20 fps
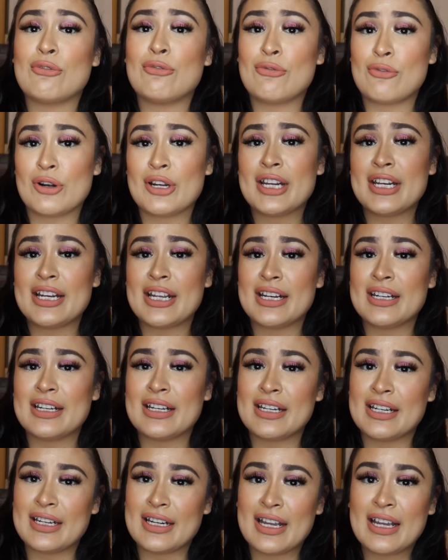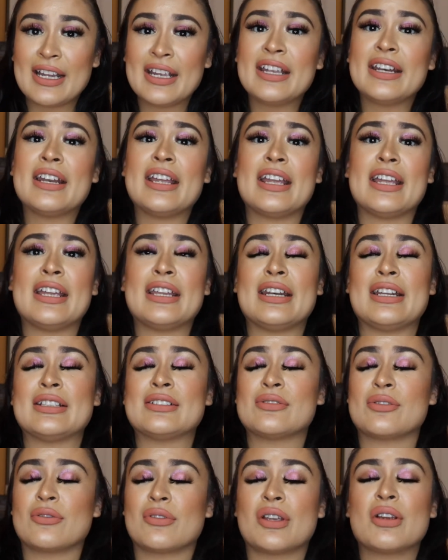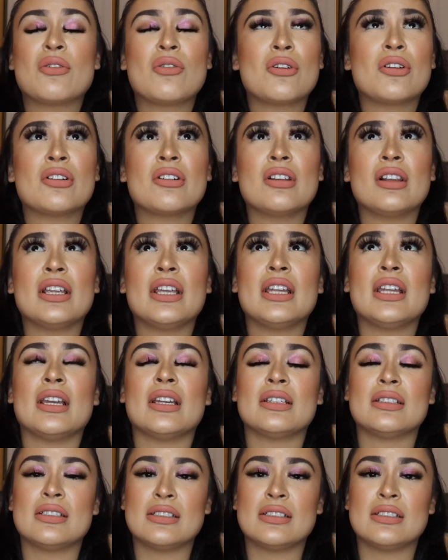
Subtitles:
$49.99. It is only quarterly.